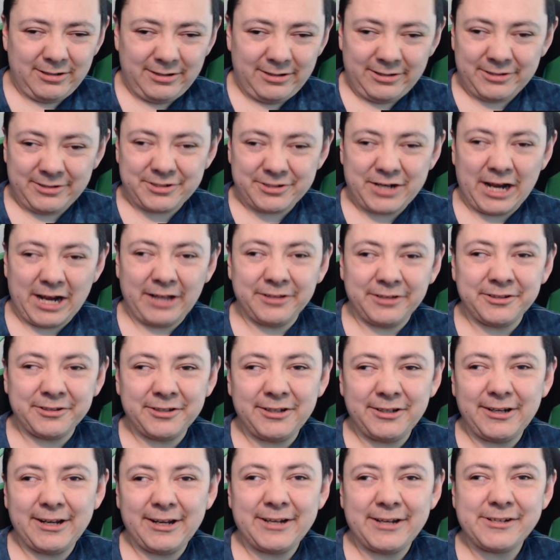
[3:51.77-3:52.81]

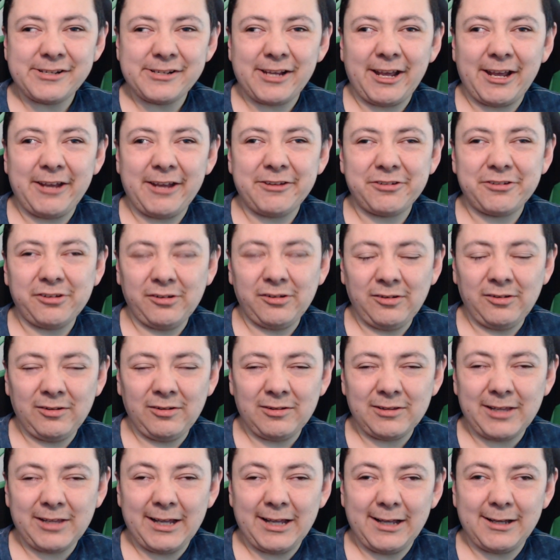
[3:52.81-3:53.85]
childhood education,
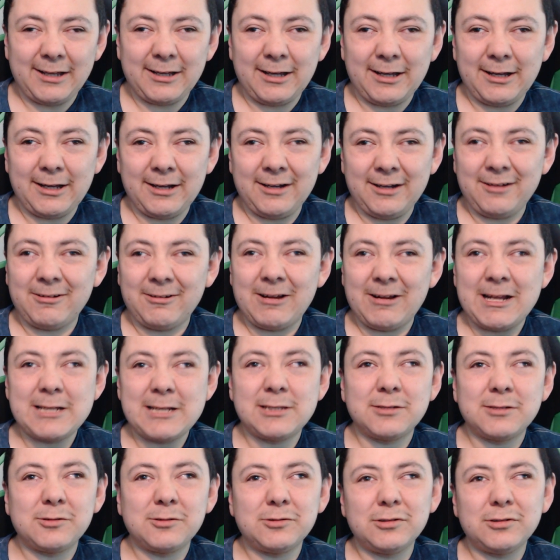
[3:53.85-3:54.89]
like
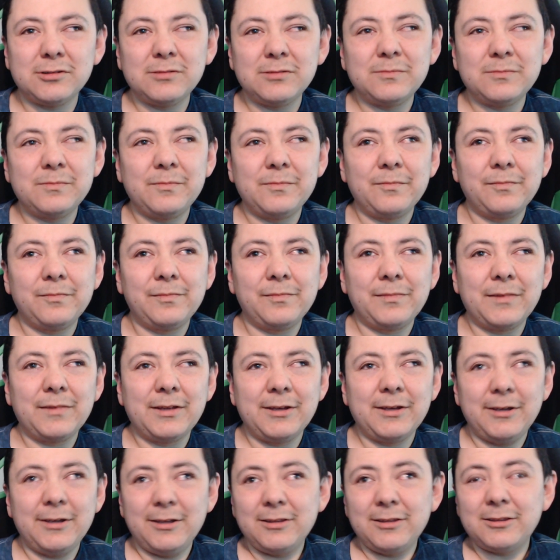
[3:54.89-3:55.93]
grade school.
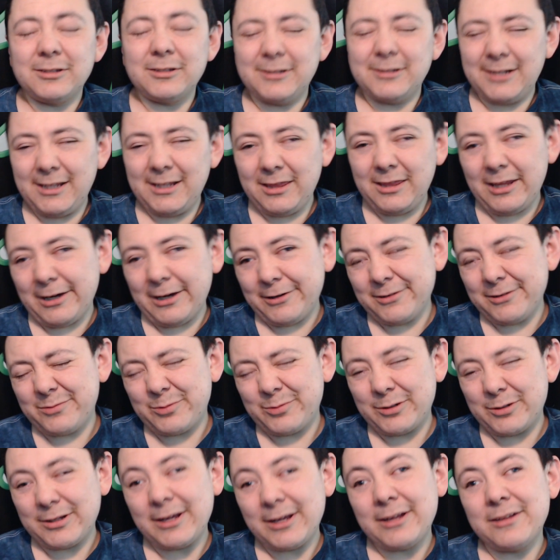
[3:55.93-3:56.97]
The ninth house
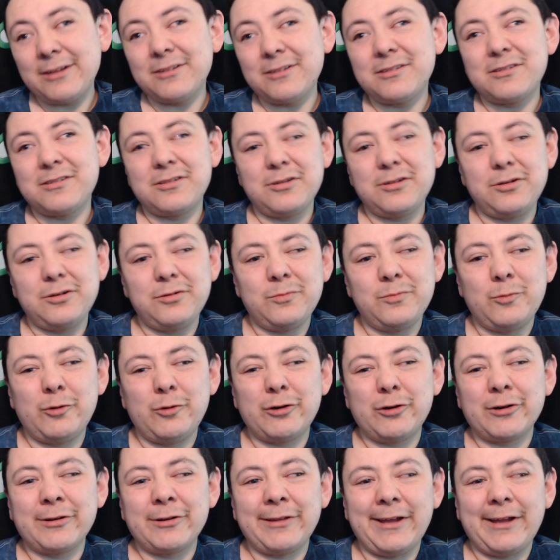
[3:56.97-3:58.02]
pertains to
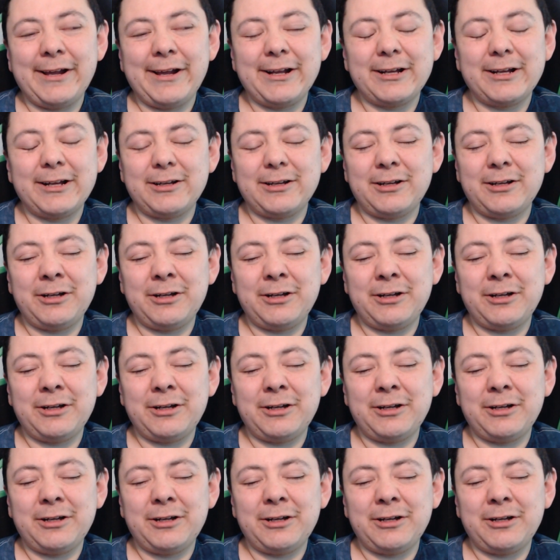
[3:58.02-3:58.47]
more like